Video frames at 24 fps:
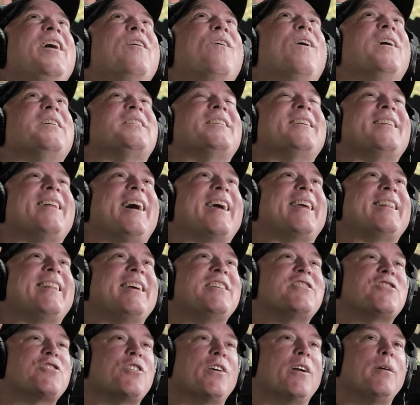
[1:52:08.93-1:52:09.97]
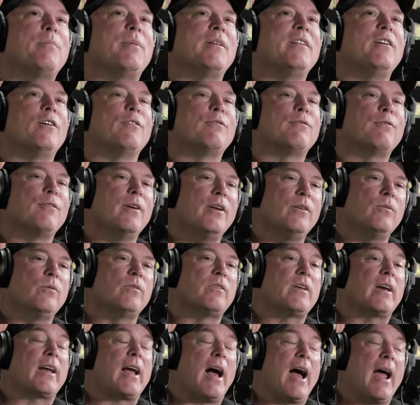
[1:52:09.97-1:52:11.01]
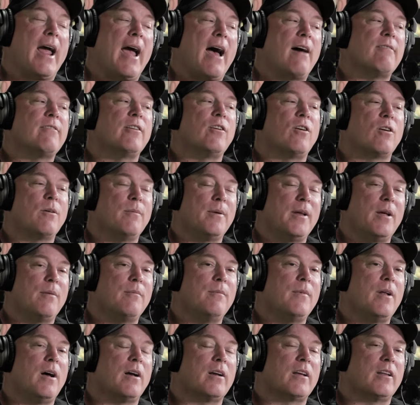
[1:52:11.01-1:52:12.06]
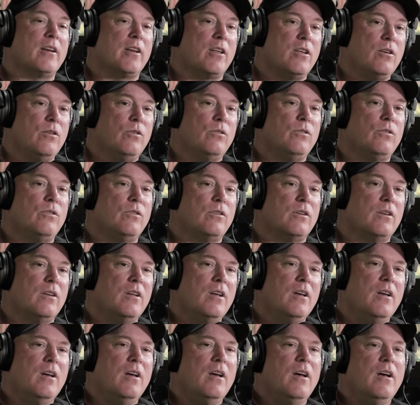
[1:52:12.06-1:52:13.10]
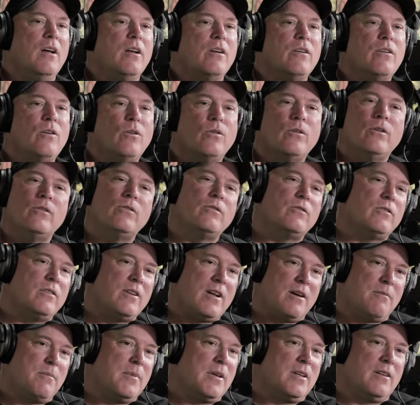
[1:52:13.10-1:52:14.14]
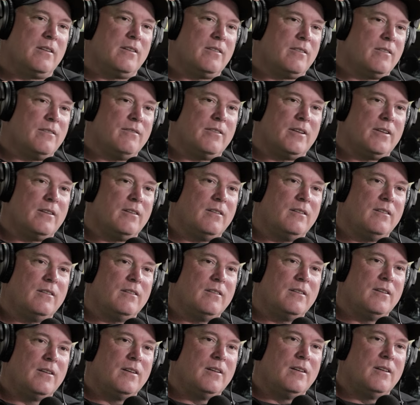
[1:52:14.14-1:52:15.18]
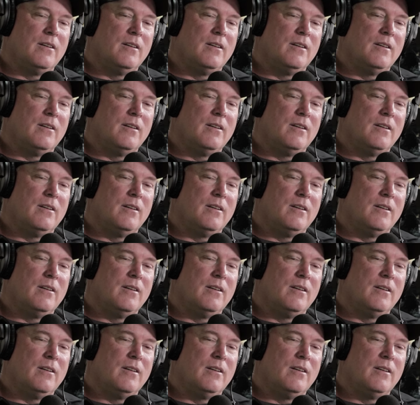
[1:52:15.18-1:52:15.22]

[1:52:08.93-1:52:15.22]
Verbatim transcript: It wasn't like they showed up and their friend was like, I have an army I'm not going to use. No, no, you should not be in this event. Yeah.